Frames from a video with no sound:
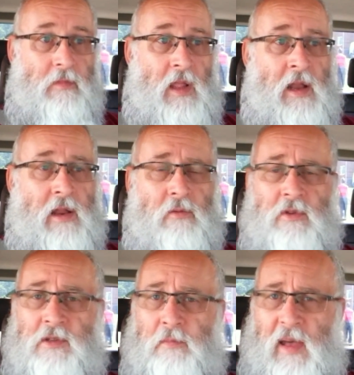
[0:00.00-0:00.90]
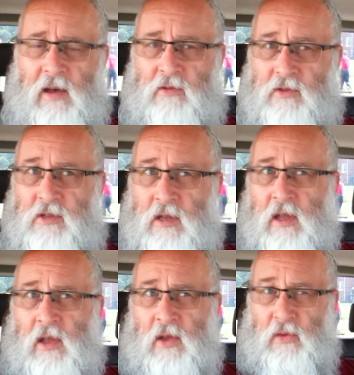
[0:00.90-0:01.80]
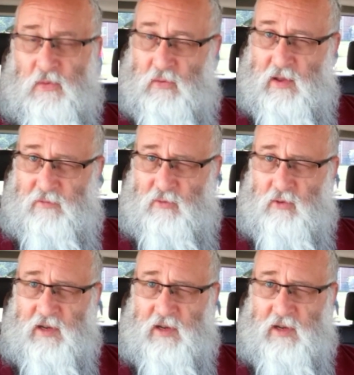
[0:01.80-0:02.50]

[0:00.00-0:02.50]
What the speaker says: and it was about 3 or 4